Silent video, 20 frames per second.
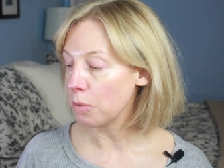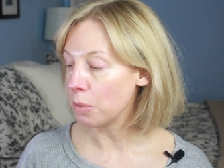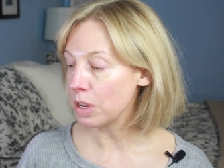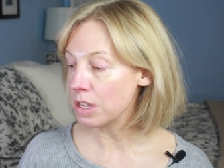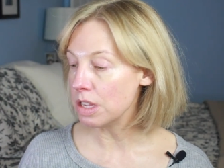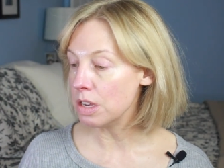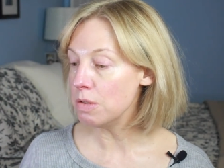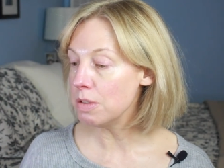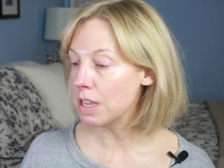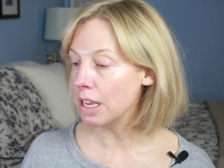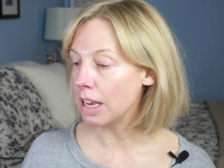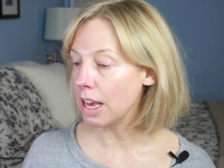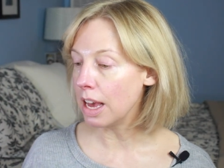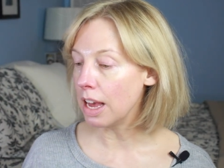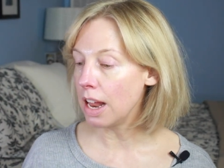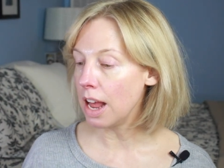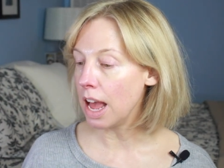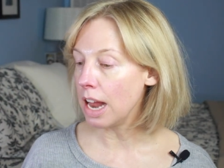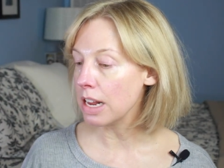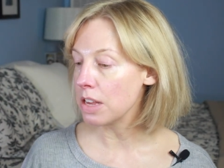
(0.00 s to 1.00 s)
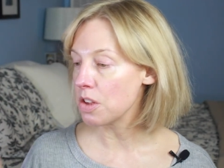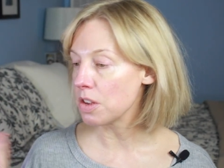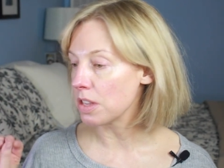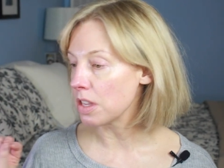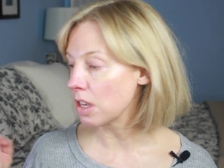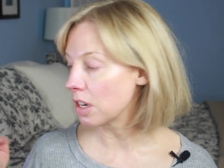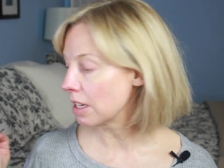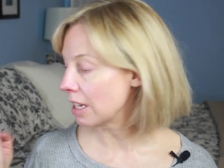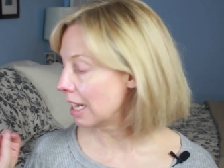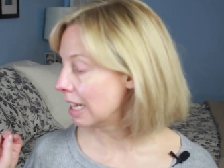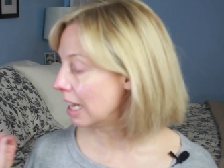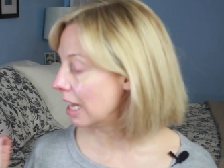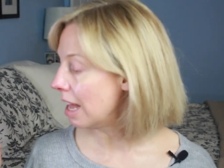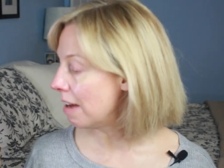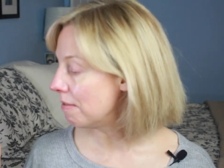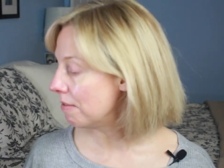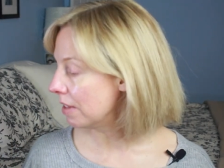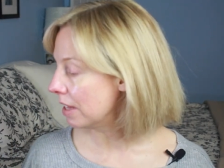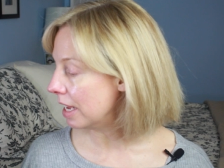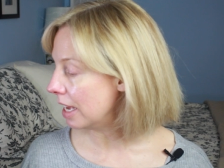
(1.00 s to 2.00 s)
was using it and it just looked
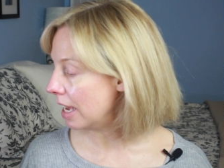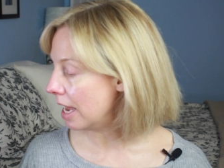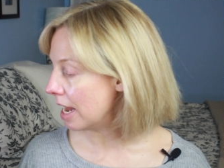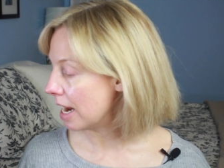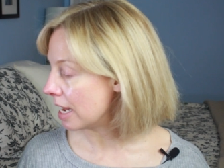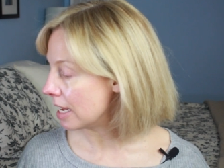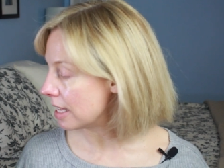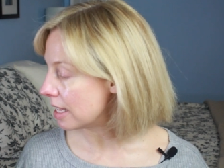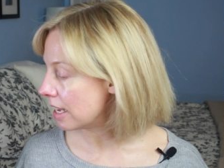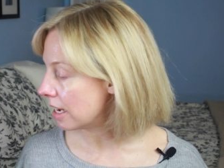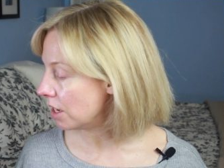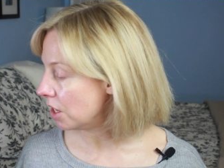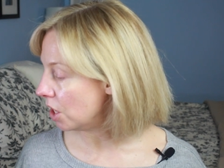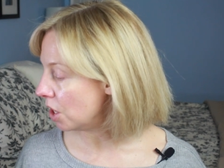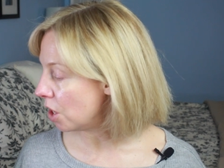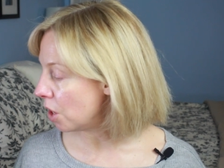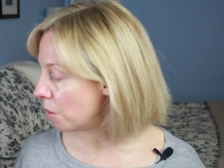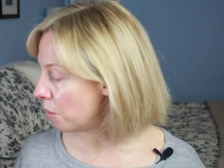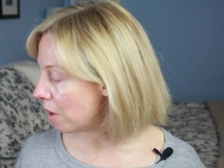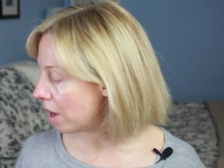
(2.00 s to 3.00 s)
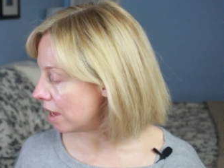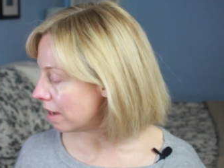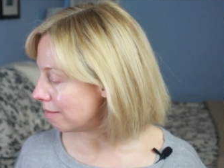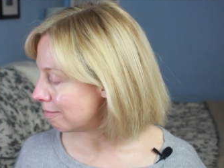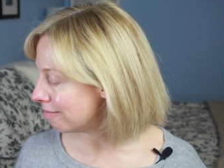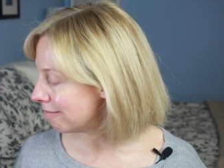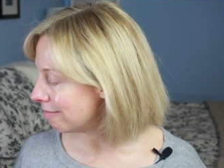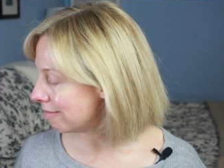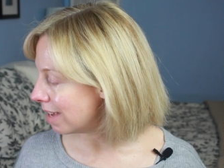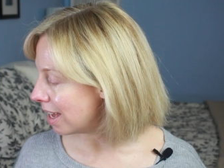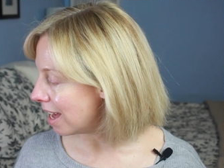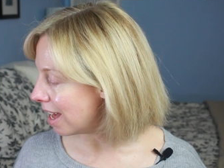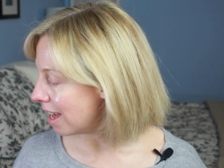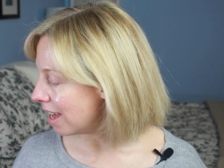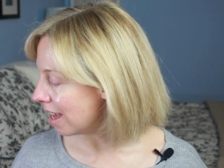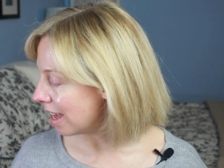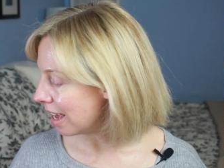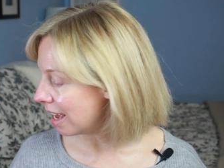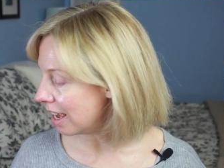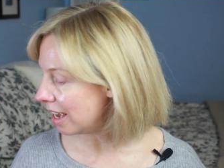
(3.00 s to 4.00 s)
lovely. And I said, you know what?
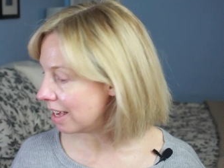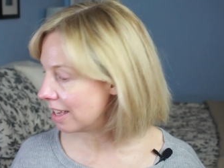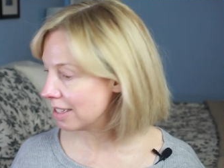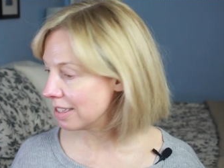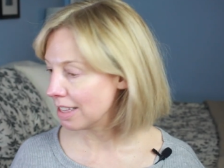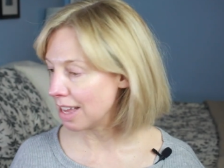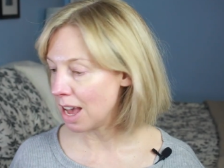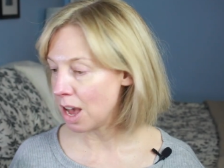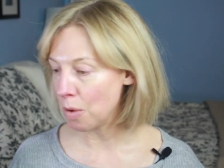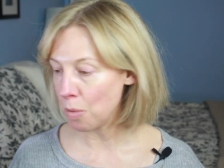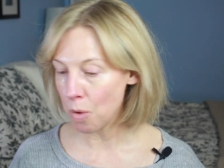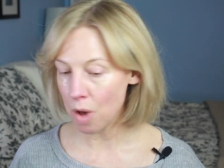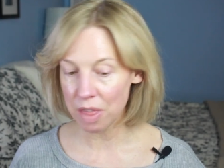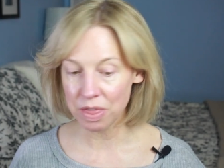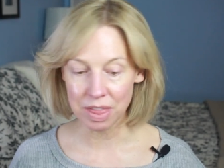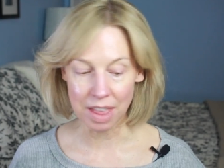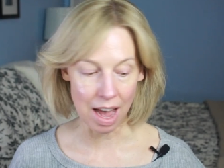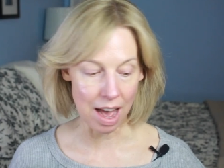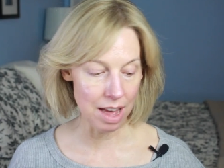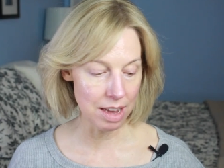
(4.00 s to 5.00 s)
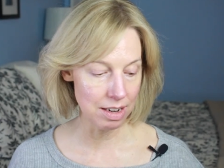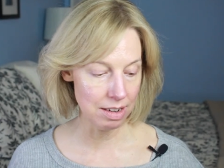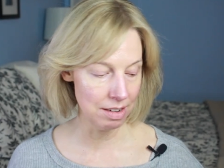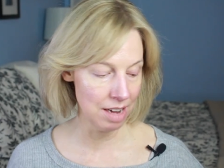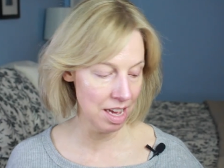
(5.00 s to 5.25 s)
I, I want that.